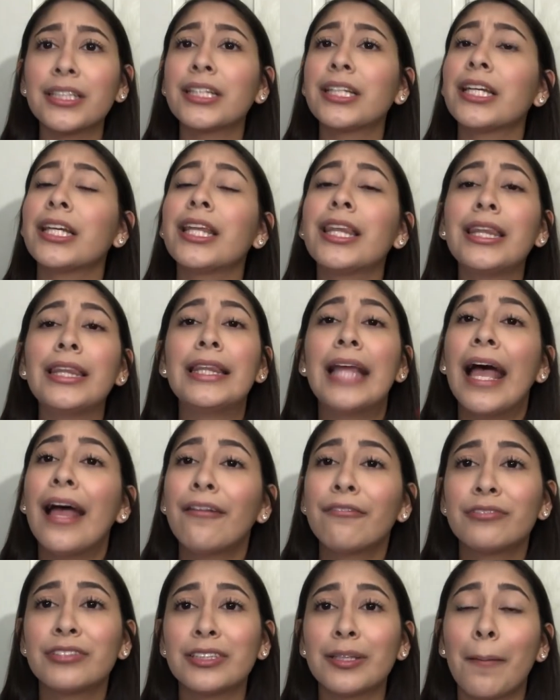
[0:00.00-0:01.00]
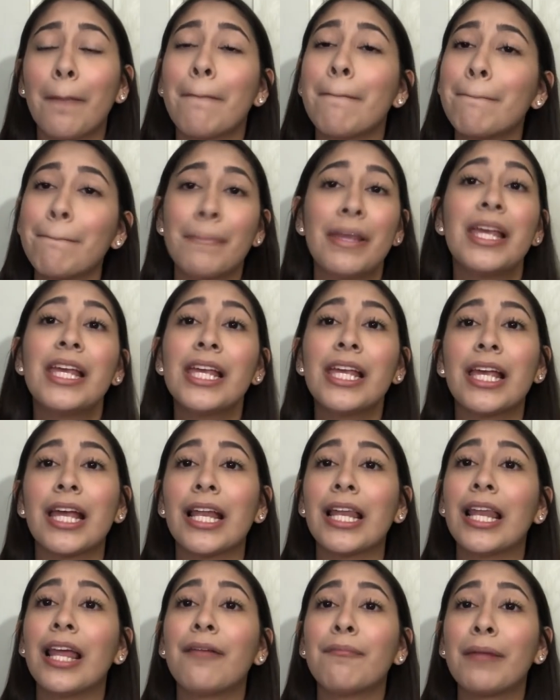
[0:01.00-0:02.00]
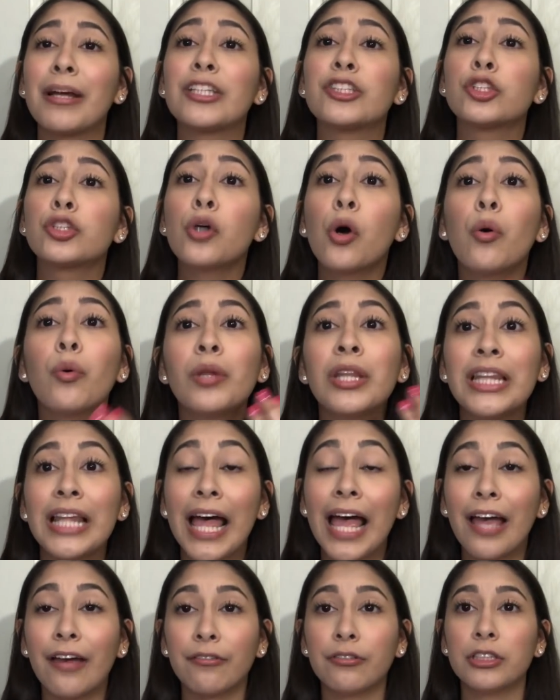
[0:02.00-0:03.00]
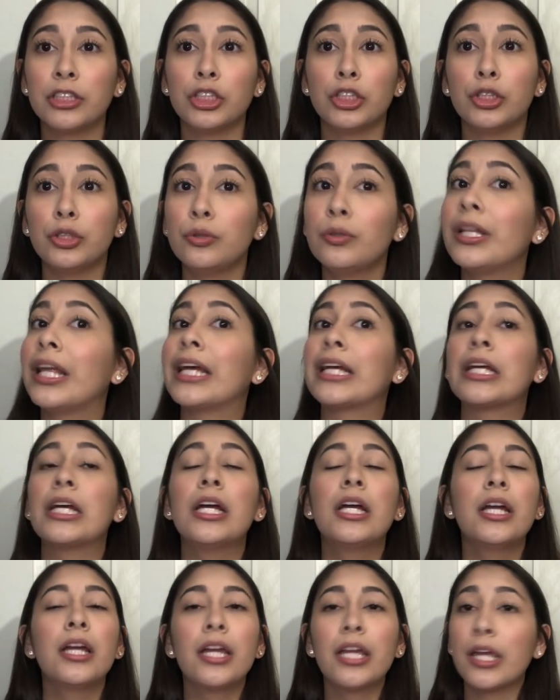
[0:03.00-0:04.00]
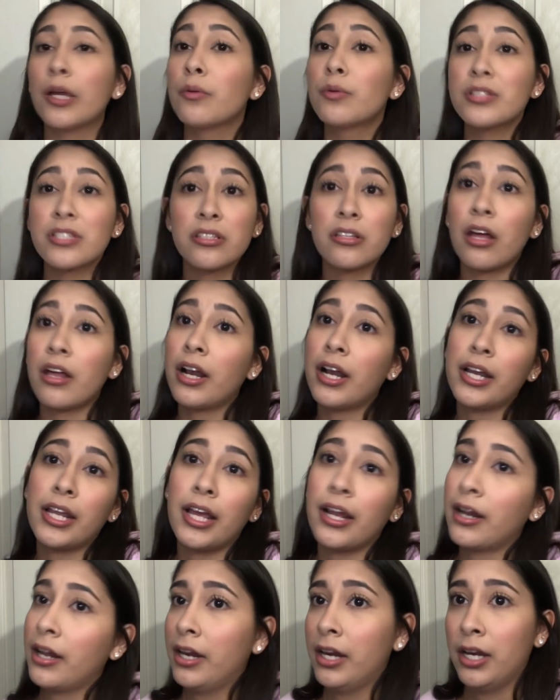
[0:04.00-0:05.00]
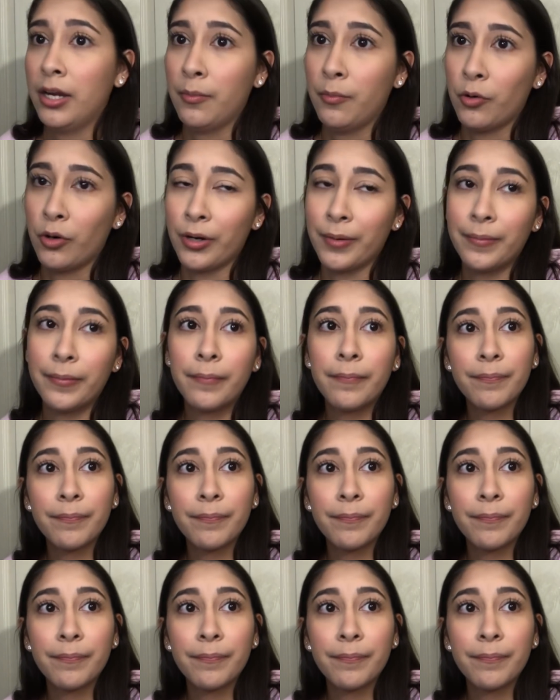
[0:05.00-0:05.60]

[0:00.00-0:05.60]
like it left me, my soul left, dude. Like, it was not Ariana anymore.